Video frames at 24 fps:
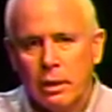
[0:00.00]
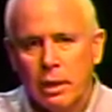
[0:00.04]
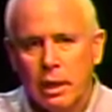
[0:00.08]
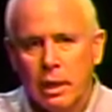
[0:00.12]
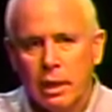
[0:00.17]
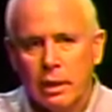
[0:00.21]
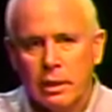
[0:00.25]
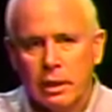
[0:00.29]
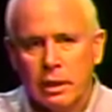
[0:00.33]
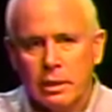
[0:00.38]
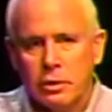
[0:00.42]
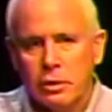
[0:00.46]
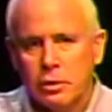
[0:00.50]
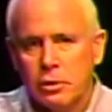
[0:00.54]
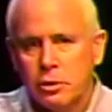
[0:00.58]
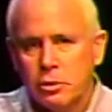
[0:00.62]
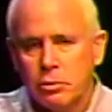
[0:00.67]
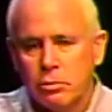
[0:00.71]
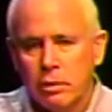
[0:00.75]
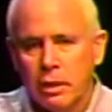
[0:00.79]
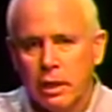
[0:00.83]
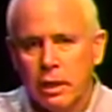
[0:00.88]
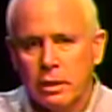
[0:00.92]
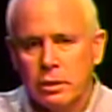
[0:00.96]
and let you
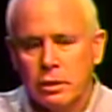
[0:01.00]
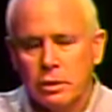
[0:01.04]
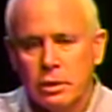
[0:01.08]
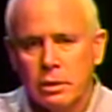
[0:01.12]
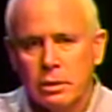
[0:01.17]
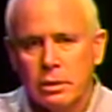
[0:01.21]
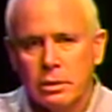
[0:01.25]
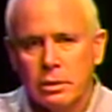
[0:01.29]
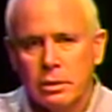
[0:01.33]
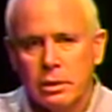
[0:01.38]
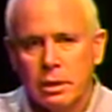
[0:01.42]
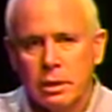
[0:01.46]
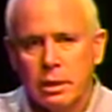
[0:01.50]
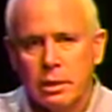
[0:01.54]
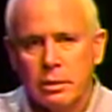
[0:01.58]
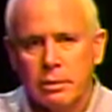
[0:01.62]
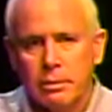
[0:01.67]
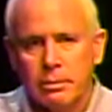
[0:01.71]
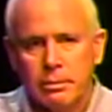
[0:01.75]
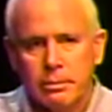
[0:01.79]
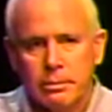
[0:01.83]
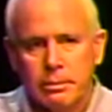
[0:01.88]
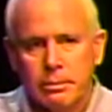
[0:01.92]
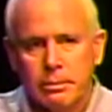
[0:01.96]
stretch and
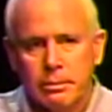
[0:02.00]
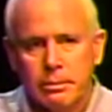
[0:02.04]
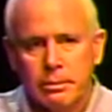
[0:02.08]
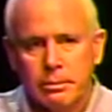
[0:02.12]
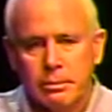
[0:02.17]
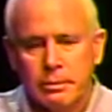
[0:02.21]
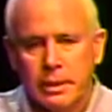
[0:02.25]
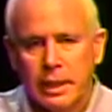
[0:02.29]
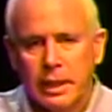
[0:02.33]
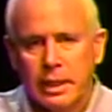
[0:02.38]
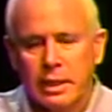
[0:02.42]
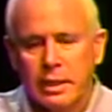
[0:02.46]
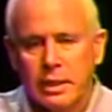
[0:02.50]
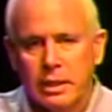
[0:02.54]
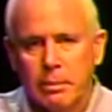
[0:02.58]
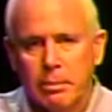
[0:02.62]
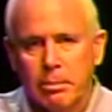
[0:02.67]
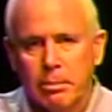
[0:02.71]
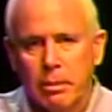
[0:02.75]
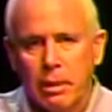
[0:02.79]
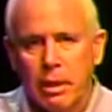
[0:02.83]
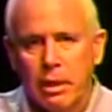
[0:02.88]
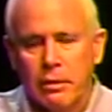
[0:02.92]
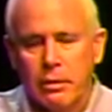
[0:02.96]
take a
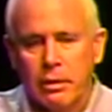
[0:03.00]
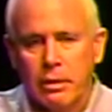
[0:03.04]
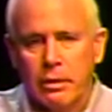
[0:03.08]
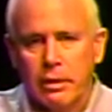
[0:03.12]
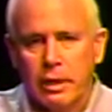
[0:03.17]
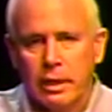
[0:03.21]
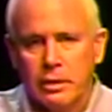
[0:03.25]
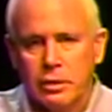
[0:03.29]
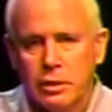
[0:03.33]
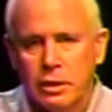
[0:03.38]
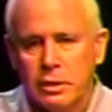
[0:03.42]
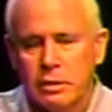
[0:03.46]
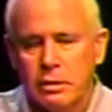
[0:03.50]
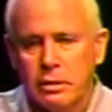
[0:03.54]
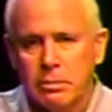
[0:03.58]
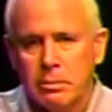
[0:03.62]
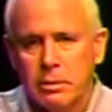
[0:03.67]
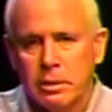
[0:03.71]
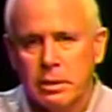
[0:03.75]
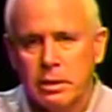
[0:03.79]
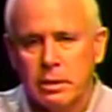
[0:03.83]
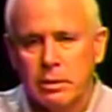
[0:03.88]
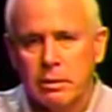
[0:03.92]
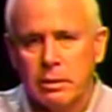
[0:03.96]
deep breath and digest the
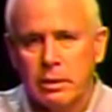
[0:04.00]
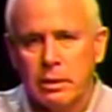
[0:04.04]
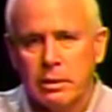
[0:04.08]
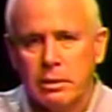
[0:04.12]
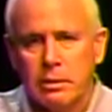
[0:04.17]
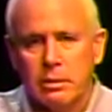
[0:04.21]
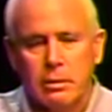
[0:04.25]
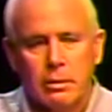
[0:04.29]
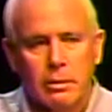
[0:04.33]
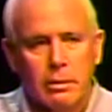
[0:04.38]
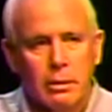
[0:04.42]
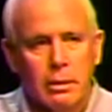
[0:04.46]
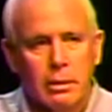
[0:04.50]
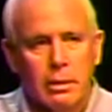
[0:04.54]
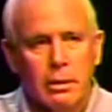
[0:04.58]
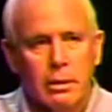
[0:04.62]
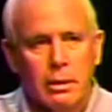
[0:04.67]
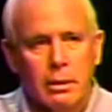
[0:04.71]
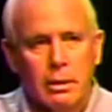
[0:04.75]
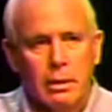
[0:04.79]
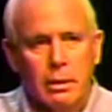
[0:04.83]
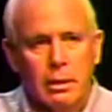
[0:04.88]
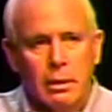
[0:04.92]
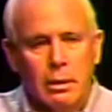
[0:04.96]
material.
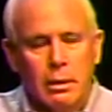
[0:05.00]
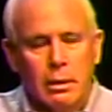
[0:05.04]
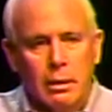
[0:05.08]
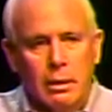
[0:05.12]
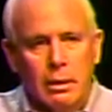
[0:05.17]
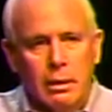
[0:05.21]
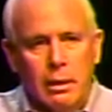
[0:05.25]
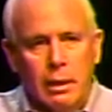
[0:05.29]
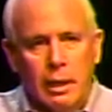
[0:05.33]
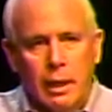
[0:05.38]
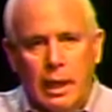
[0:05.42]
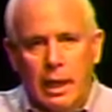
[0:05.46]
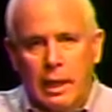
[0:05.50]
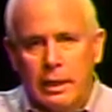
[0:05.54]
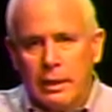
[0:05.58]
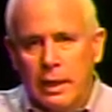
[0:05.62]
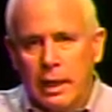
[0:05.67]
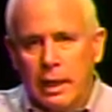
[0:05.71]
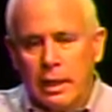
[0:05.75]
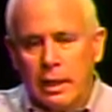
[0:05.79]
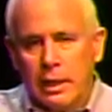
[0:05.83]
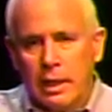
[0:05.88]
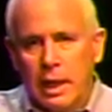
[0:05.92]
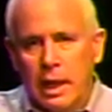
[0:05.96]
And
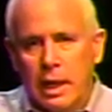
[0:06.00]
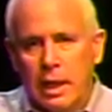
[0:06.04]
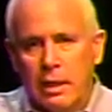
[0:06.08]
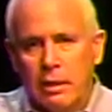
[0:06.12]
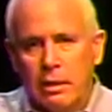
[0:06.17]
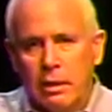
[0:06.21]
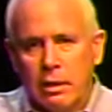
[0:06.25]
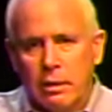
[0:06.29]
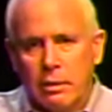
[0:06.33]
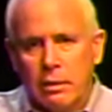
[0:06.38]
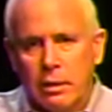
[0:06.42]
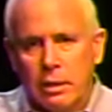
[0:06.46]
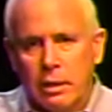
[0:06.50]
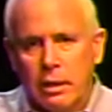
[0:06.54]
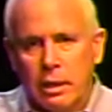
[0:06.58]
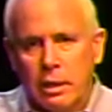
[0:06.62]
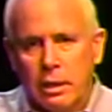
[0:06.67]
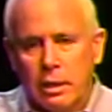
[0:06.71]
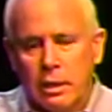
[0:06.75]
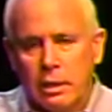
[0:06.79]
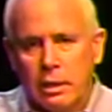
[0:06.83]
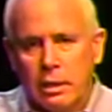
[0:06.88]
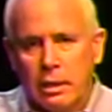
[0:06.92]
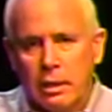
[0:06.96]
then again,
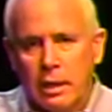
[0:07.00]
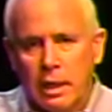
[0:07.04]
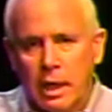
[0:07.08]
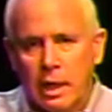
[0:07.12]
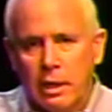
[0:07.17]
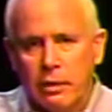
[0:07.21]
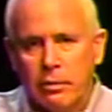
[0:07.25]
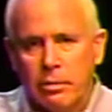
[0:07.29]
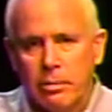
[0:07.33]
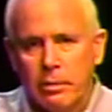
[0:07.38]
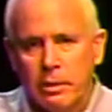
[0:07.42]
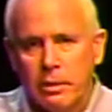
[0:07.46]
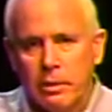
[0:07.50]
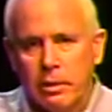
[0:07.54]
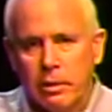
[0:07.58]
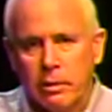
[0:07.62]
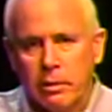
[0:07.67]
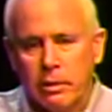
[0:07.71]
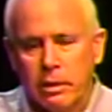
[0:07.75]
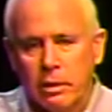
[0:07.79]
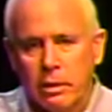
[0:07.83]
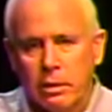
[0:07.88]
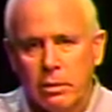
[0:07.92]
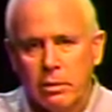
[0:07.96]
the class
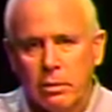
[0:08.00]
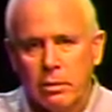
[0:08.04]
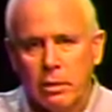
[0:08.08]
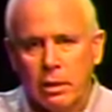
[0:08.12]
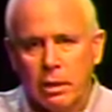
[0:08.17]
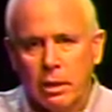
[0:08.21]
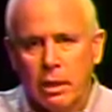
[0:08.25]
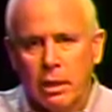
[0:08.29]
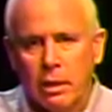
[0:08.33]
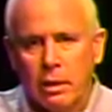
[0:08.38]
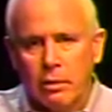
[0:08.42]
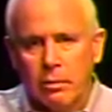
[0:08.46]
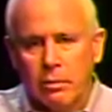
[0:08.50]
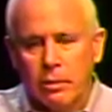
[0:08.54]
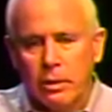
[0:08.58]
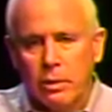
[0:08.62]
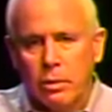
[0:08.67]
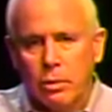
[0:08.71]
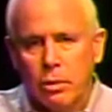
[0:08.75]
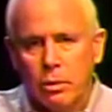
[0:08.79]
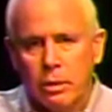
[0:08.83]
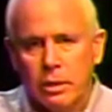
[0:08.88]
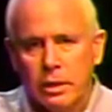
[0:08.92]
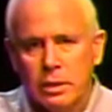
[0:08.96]
material, the
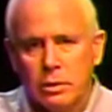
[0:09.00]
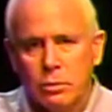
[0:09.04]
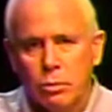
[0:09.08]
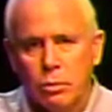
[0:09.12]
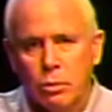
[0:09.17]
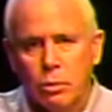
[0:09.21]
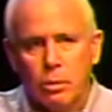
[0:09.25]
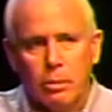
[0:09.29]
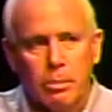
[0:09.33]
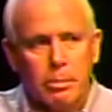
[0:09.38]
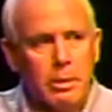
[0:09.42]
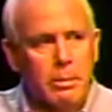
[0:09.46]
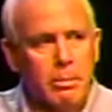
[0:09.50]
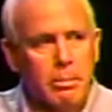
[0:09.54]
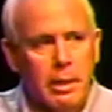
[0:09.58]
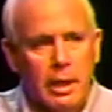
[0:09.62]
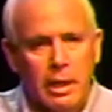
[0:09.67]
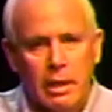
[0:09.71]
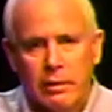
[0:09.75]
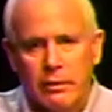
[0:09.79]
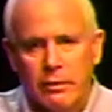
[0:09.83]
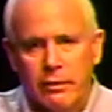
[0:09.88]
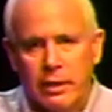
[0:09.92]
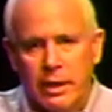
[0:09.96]
recordings will be
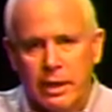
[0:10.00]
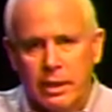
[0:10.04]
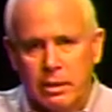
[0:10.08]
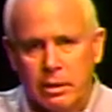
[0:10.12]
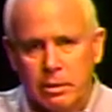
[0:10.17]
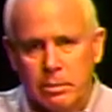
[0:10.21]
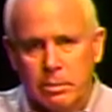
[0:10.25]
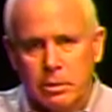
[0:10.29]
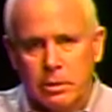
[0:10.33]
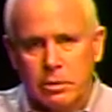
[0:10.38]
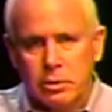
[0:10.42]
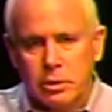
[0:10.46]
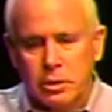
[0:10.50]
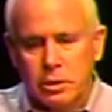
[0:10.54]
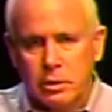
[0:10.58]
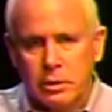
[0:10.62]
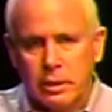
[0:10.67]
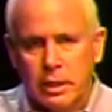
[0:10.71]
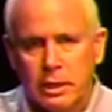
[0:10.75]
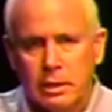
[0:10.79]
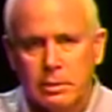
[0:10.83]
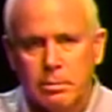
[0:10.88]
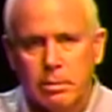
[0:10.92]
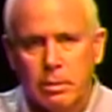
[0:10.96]
made available to you.
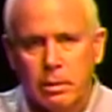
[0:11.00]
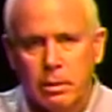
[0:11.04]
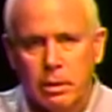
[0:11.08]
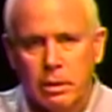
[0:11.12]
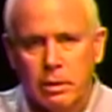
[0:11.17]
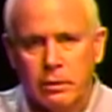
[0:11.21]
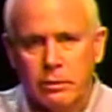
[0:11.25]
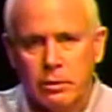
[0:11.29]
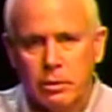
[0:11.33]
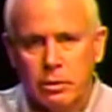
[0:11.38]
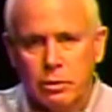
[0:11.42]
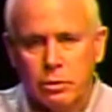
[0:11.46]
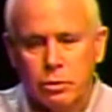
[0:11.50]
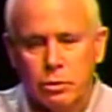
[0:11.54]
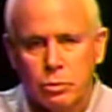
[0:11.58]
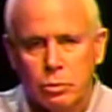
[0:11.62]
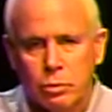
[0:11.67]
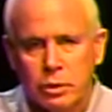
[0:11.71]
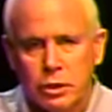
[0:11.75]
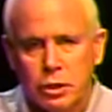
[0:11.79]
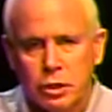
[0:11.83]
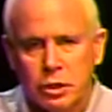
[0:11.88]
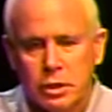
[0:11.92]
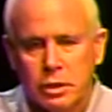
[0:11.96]
That's part of your
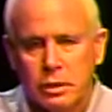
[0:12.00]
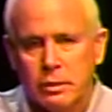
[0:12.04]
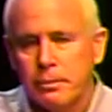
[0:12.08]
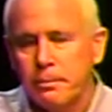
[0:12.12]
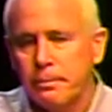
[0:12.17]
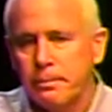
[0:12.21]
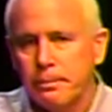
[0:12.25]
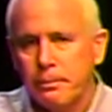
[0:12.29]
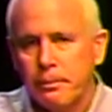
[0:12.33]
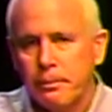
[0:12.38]
tuition.